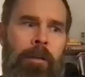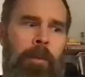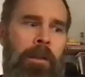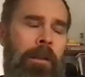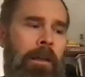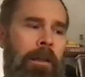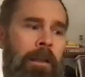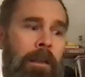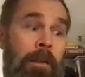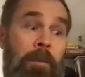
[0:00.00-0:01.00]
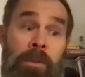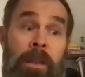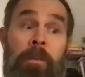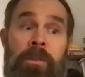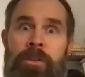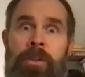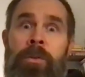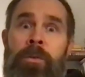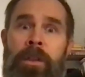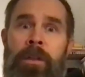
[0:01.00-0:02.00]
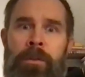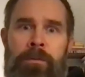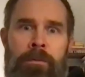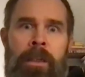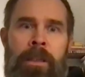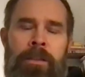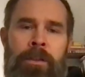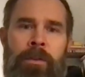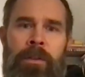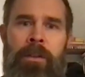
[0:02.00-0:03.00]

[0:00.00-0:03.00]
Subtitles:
coming, and it was due. It was really due.